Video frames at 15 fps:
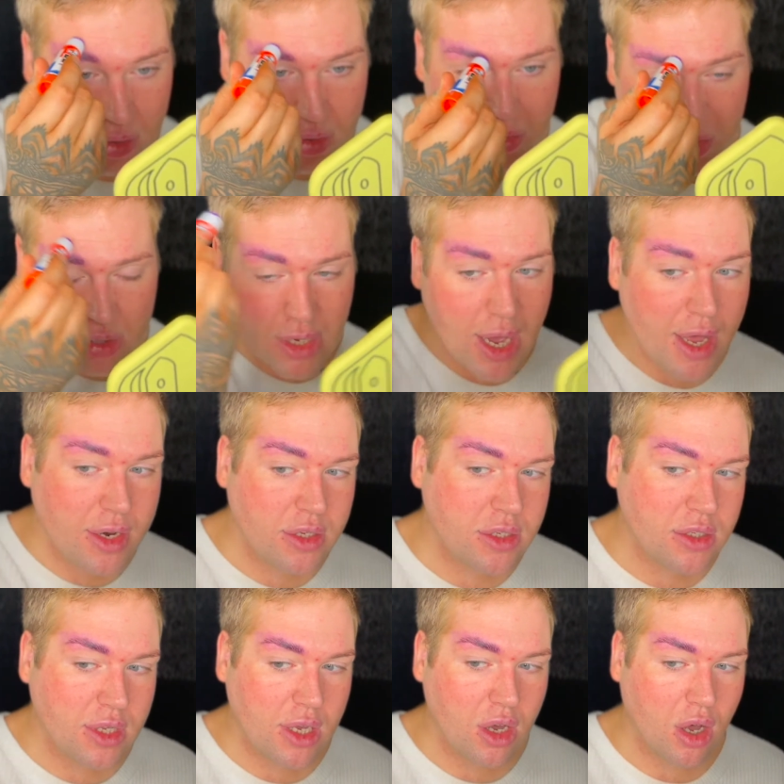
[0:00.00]
just kind of
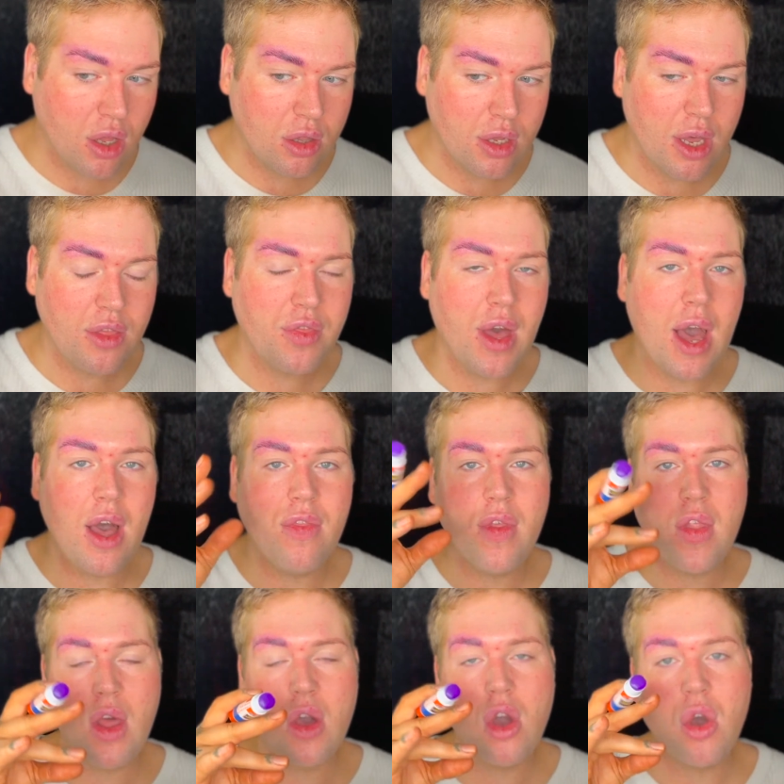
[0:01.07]
stick it on like that, and
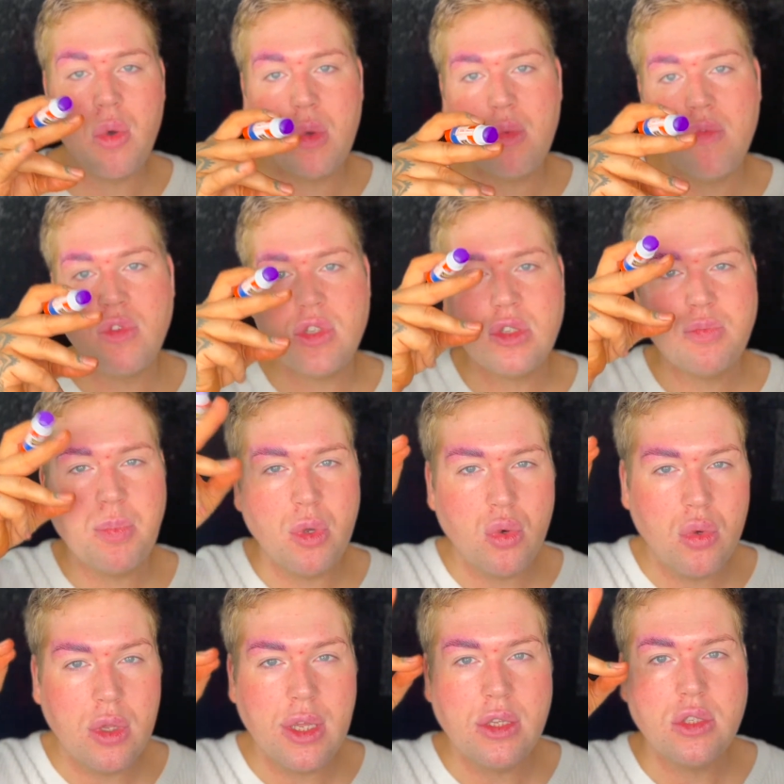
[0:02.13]
then I'll go in with a
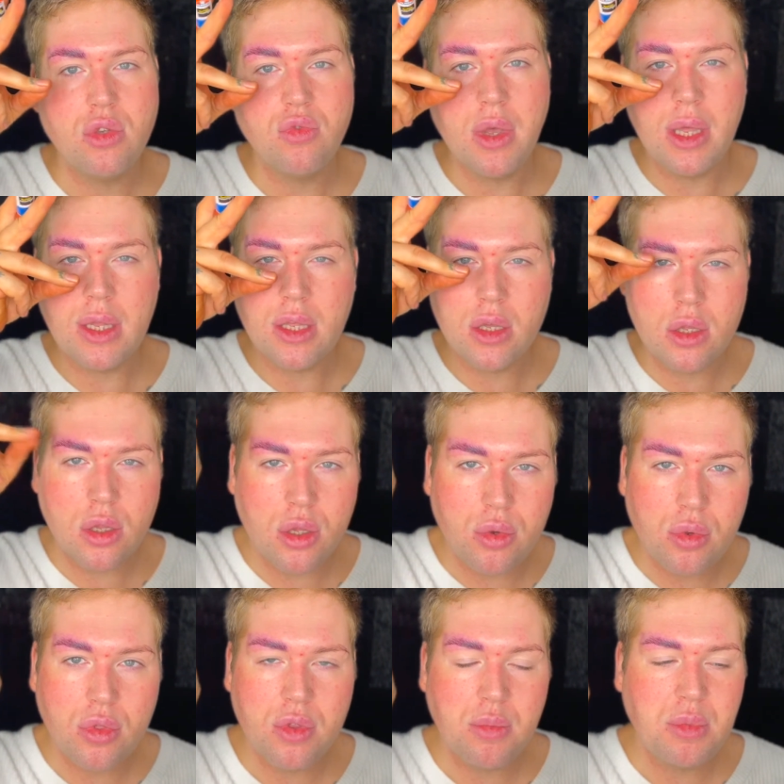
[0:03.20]
spoolie to really
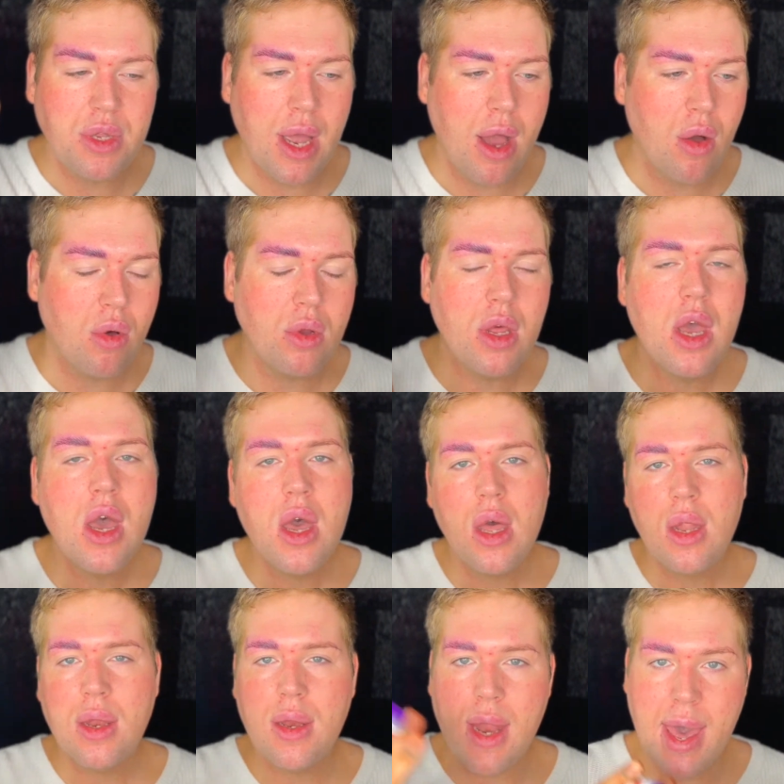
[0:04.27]
glue them down,
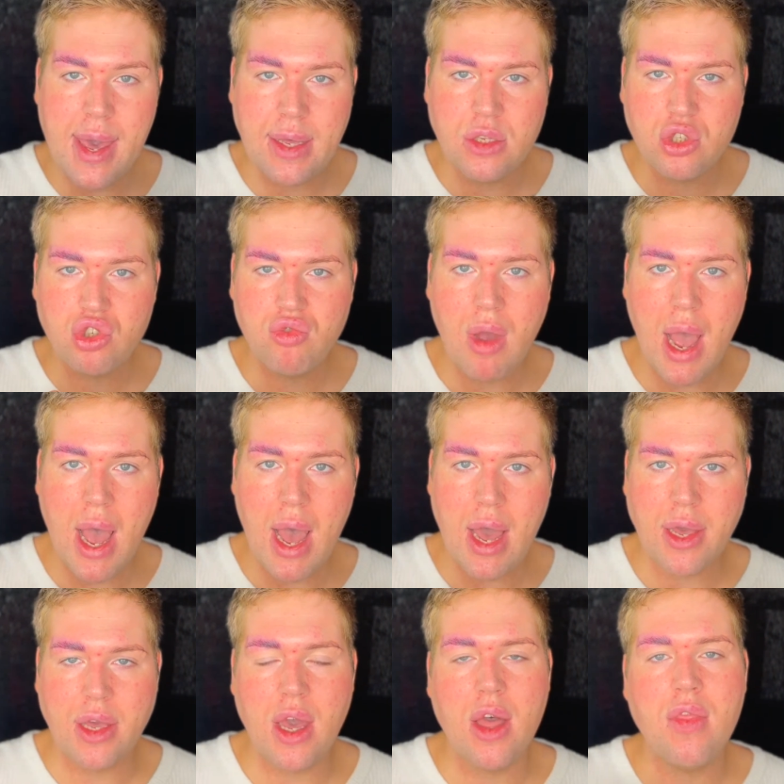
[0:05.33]
let it
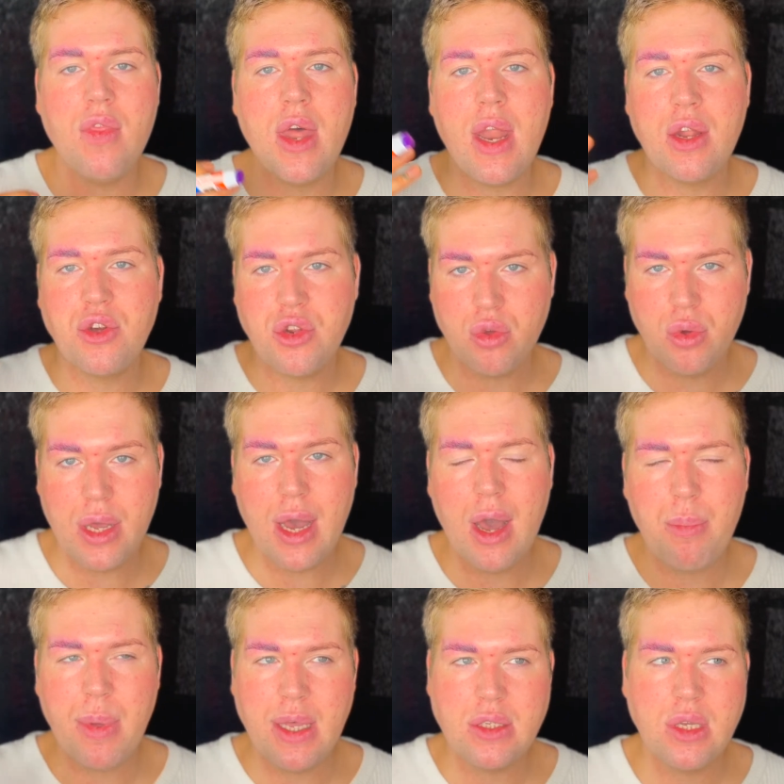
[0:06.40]
dry, and then I
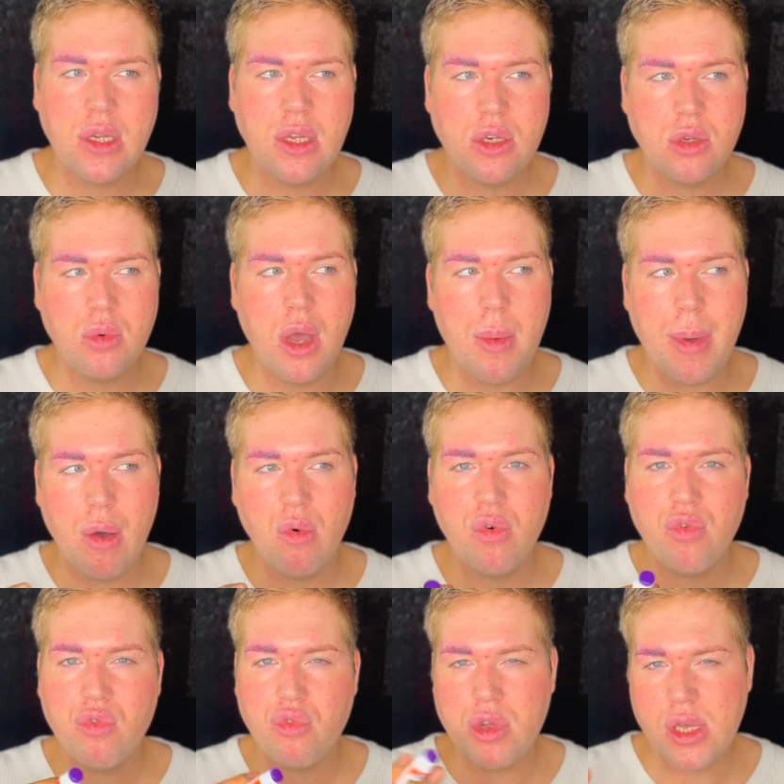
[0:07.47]
basically do it about
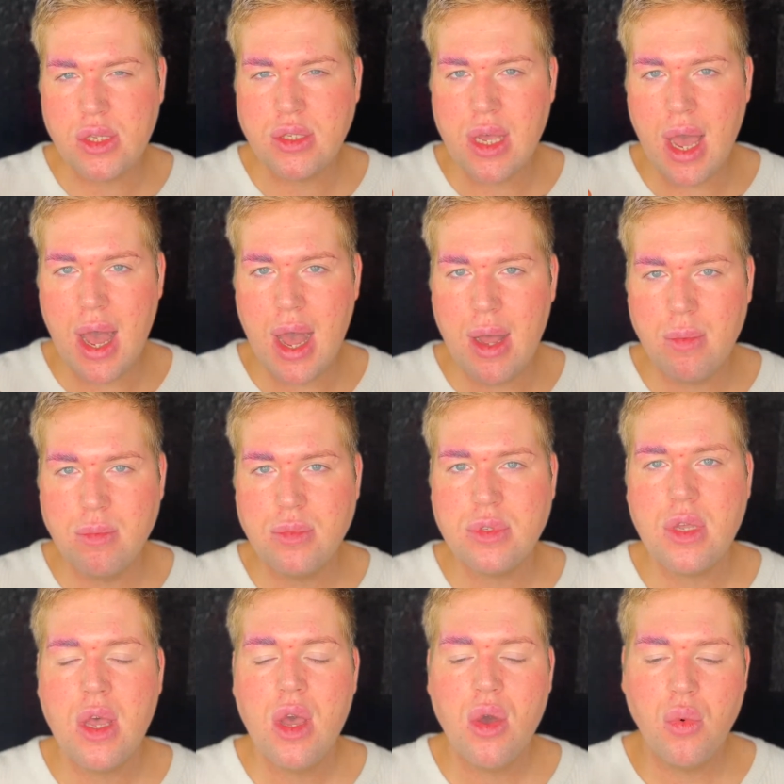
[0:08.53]
three
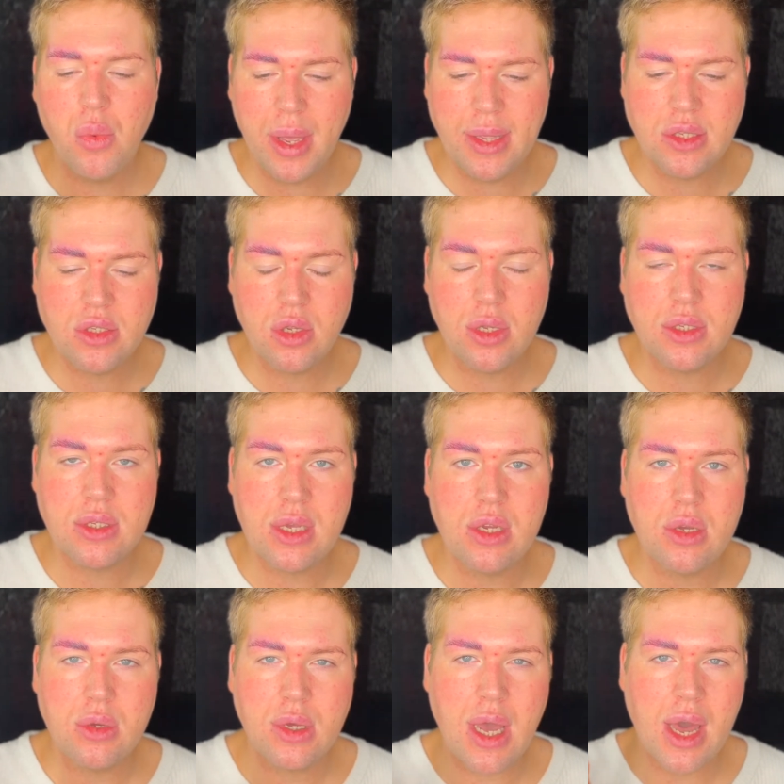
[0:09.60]
times, wait until it's
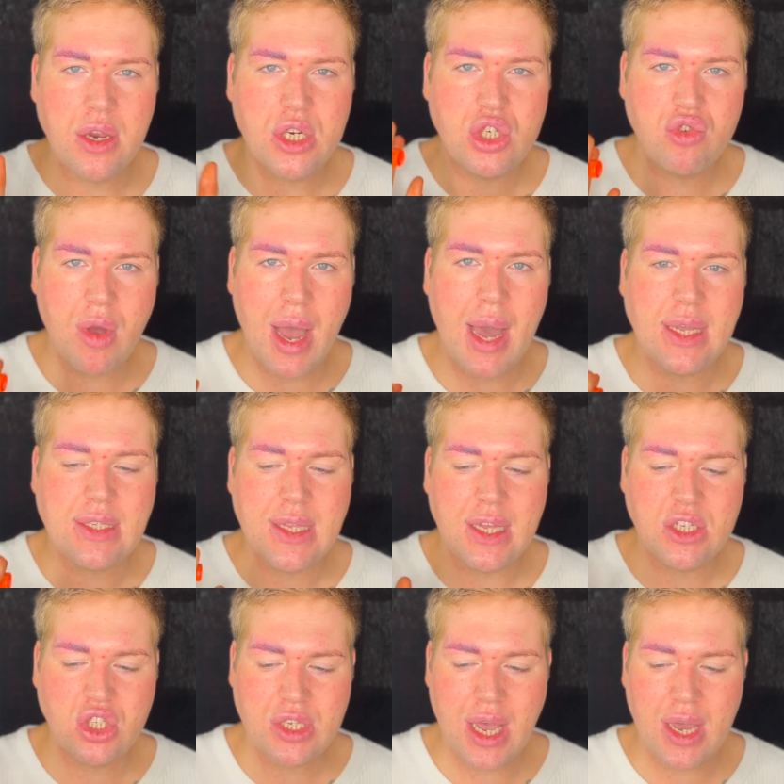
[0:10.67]
like kind of dry
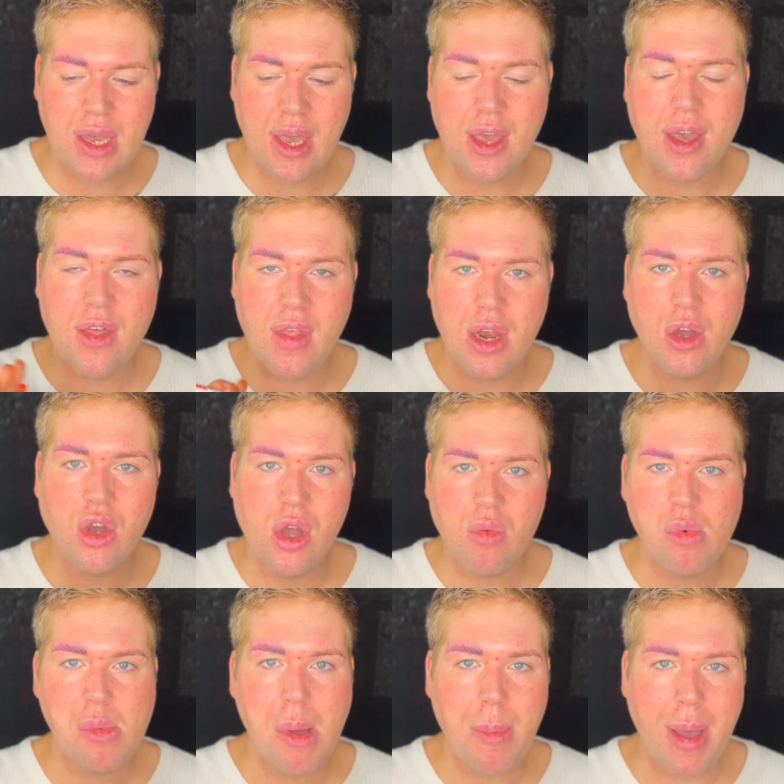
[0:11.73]
slash tacky, and then I go in
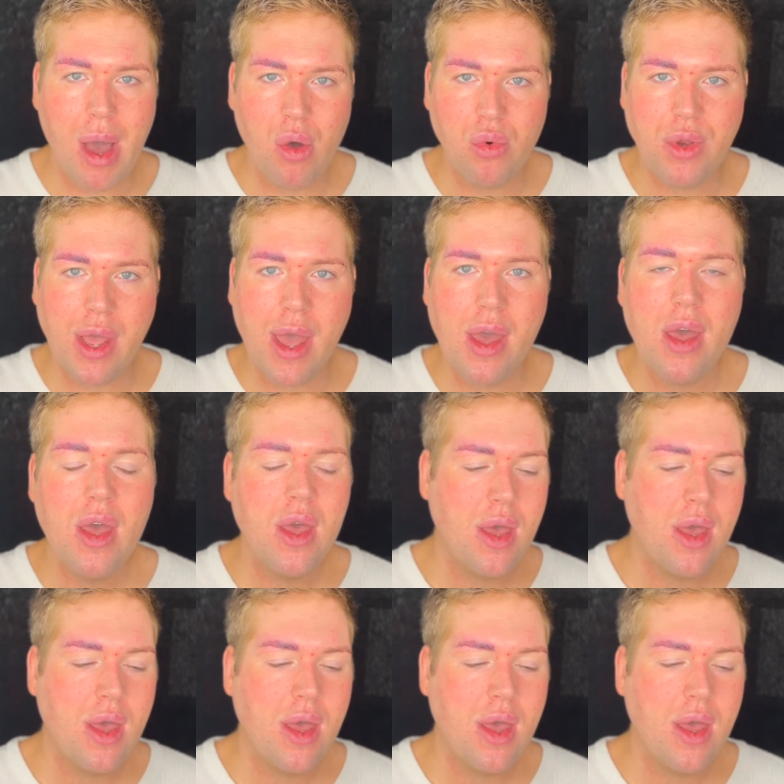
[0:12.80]
with my powder.